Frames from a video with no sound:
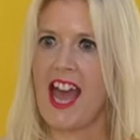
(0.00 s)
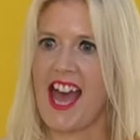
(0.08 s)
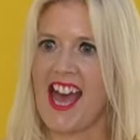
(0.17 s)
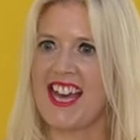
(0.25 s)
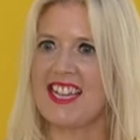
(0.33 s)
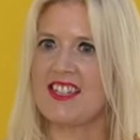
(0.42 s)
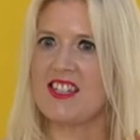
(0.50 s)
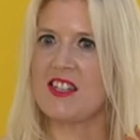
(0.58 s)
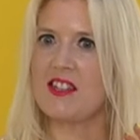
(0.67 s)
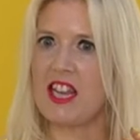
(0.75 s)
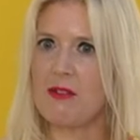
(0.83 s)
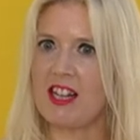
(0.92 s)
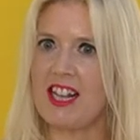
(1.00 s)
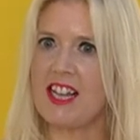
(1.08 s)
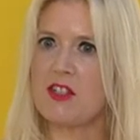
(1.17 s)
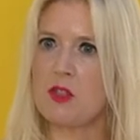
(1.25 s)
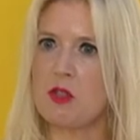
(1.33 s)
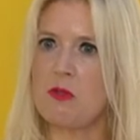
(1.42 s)
and they were the
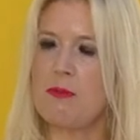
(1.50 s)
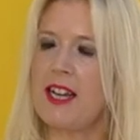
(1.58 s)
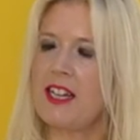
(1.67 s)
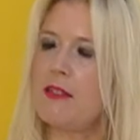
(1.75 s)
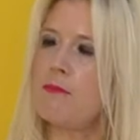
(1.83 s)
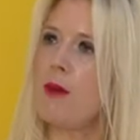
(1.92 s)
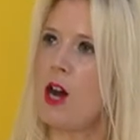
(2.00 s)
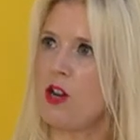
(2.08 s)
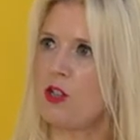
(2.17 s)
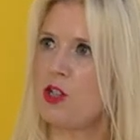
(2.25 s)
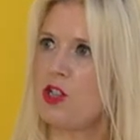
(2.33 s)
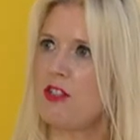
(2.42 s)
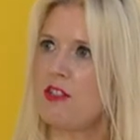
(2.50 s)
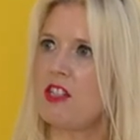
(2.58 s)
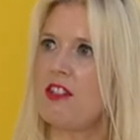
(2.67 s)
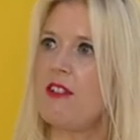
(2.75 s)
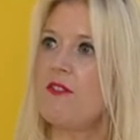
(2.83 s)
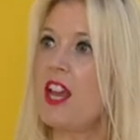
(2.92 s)
last two back in March.
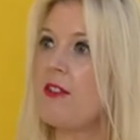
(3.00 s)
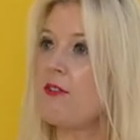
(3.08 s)
So I've,